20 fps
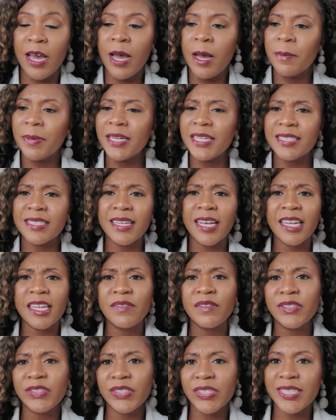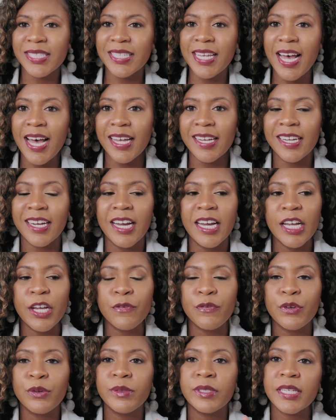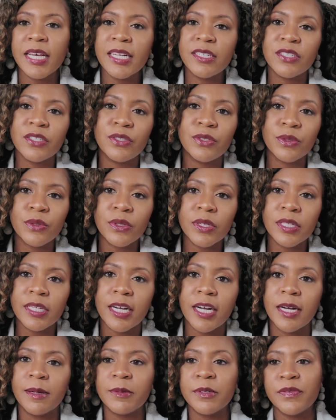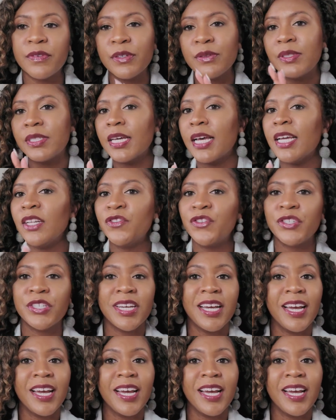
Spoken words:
But it's not even just that. If you touch a doorknob, if you touch